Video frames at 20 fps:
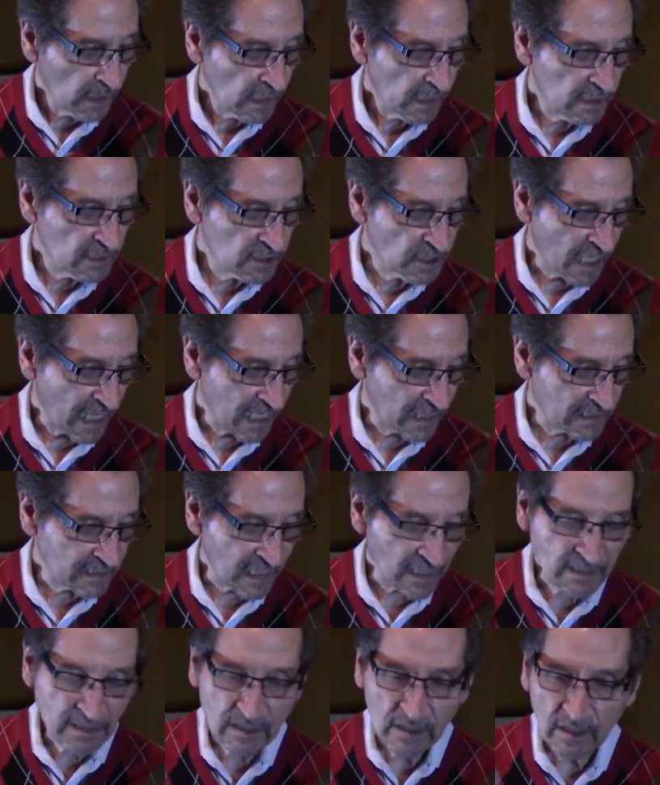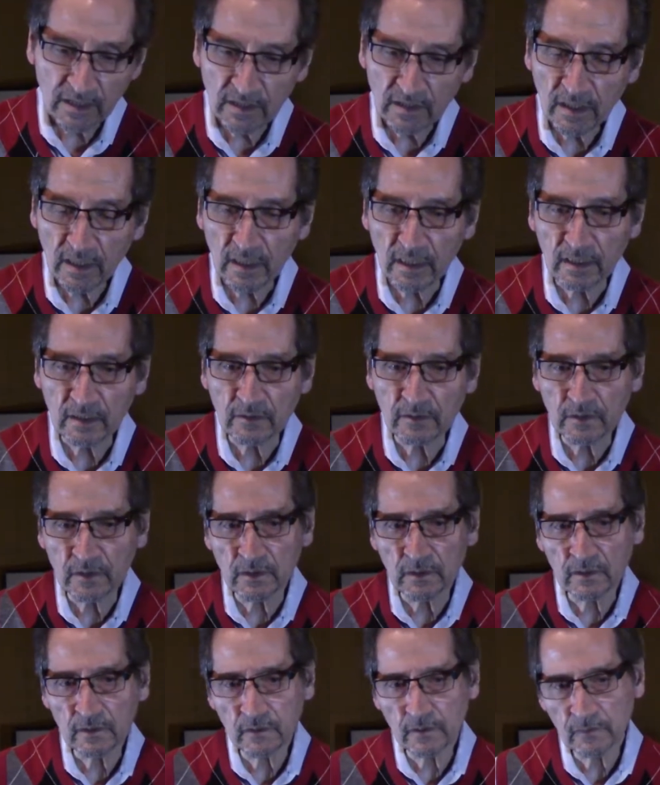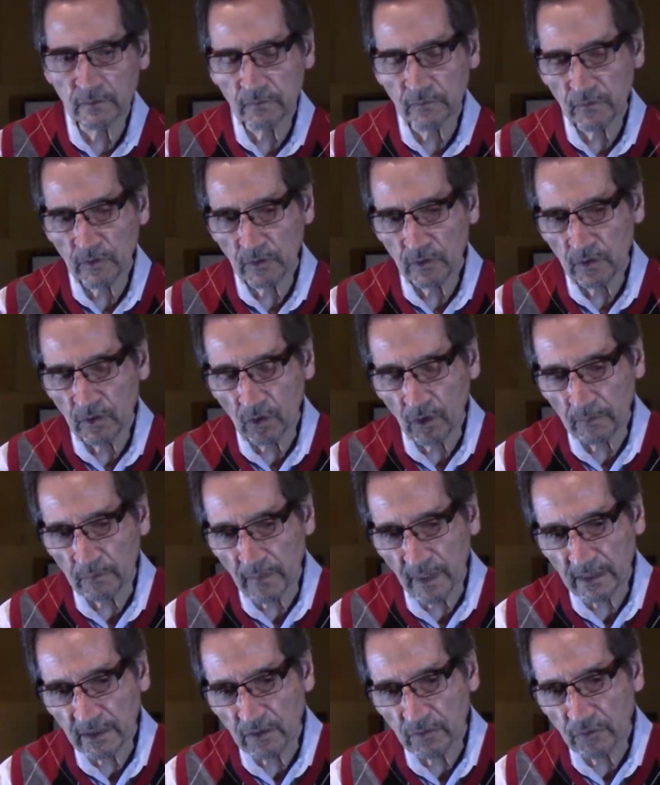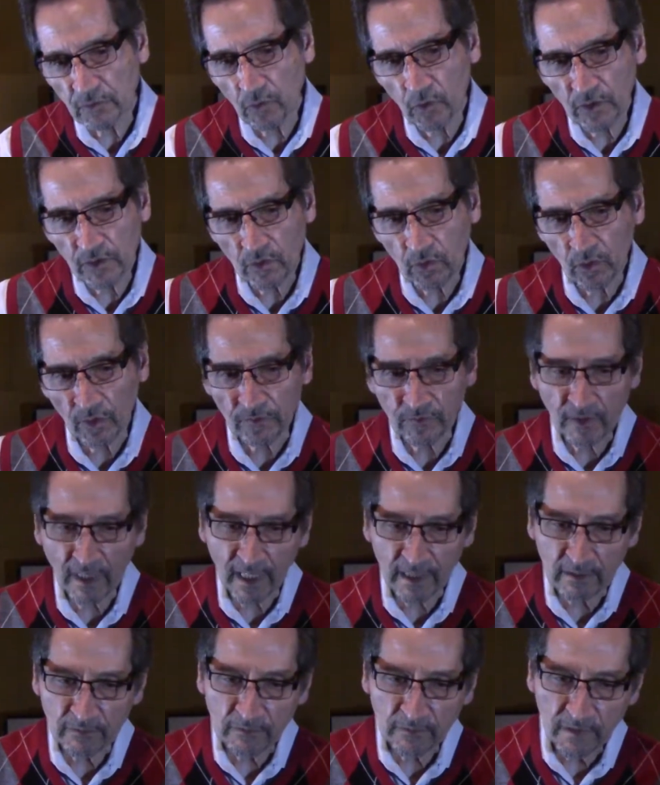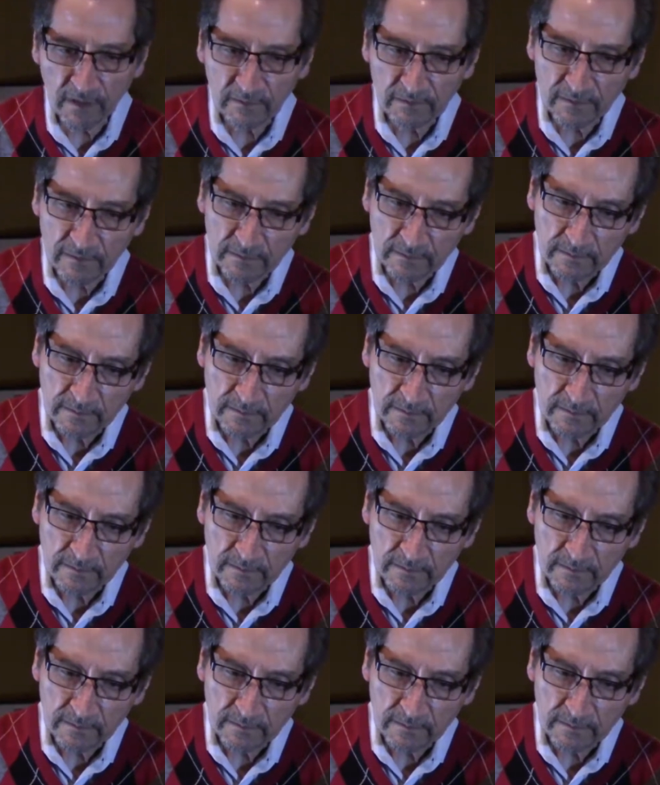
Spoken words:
In jazz, that's the augmented fourth or flatted fifth.